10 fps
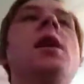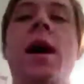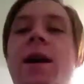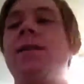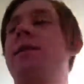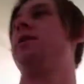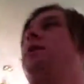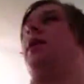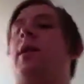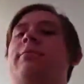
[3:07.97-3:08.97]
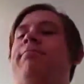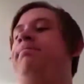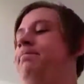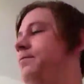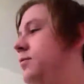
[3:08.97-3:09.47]
And,
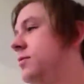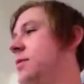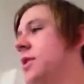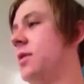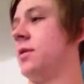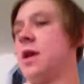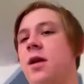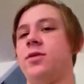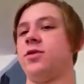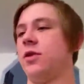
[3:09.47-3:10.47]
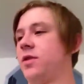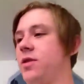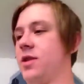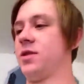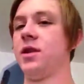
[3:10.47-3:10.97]
now to drink
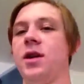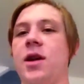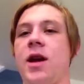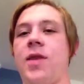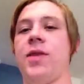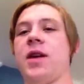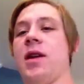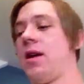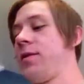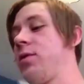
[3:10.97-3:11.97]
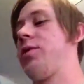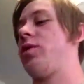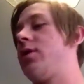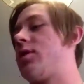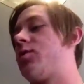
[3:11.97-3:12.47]
this. And then after we
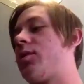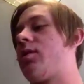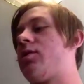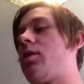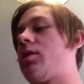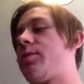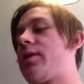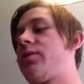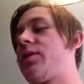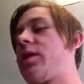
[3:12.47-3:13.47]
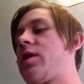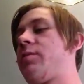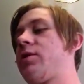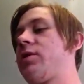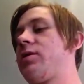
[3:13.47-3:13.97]
drink this, we're going to talk about the
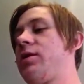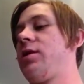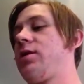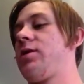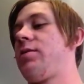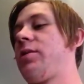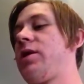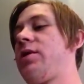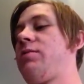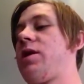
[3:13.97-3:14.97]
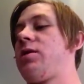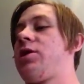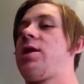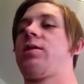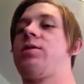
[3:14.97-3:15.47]
game, because somebody made a
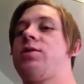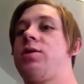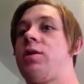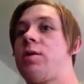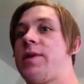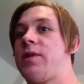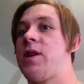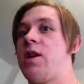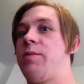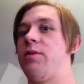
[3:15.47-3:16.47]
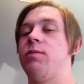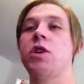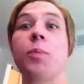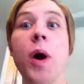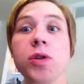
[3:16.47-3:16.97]
challenge to talk about the game. And
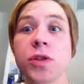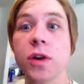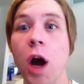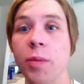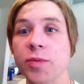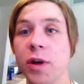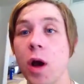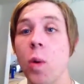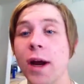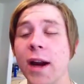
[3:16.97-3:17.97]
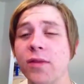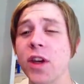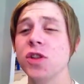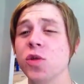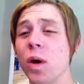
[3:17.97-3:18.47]
so post in the comments below what kind of
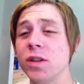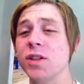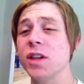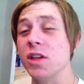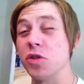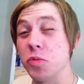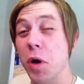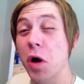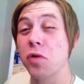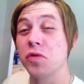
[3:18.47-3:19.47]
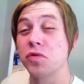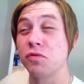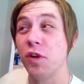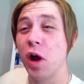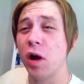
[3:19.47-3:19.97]
things you want to see in tomorrow's
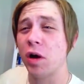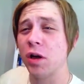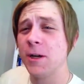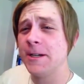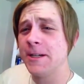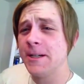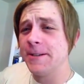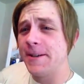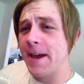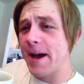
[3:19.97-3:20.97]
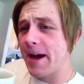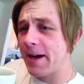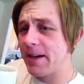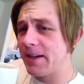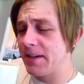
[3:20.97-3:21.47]
vlog. Yeah.
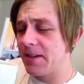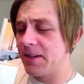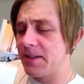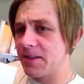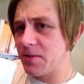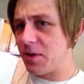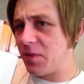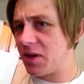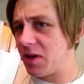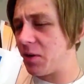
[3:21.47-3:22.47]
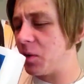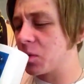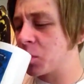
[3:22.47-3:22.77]
So here we go.